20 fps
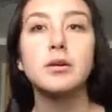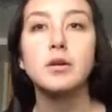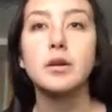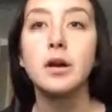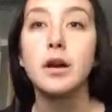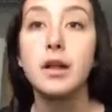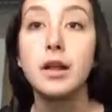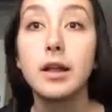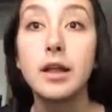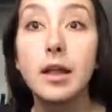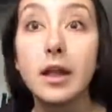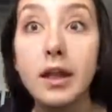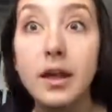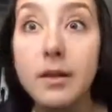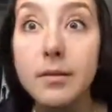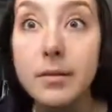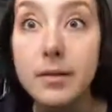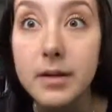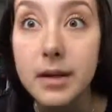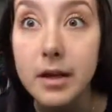God, I
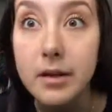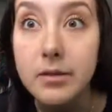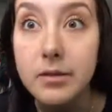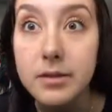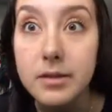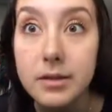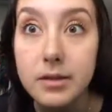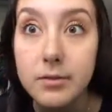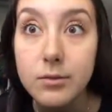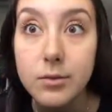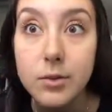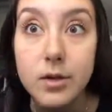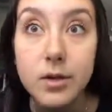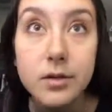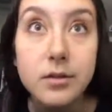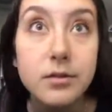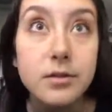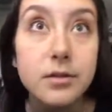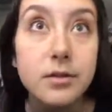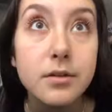can't pronounce these
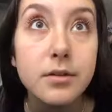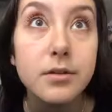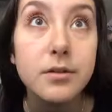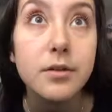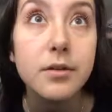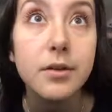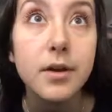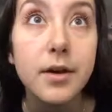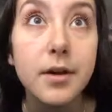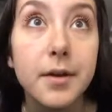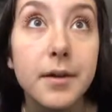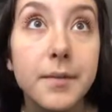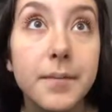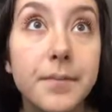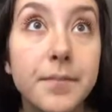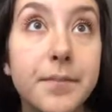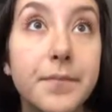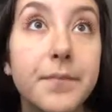words, dude. Okay.